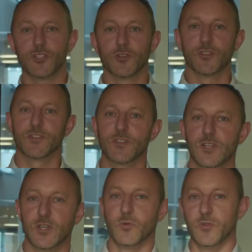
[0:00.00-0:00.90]
choice
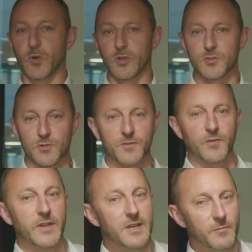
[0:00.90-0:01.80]
with Protocol's
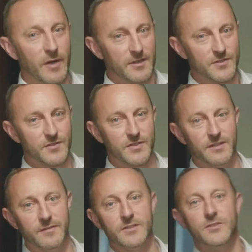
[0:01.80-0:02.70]
free comparison
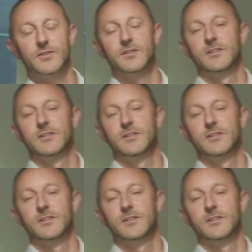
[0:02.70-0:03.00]
service.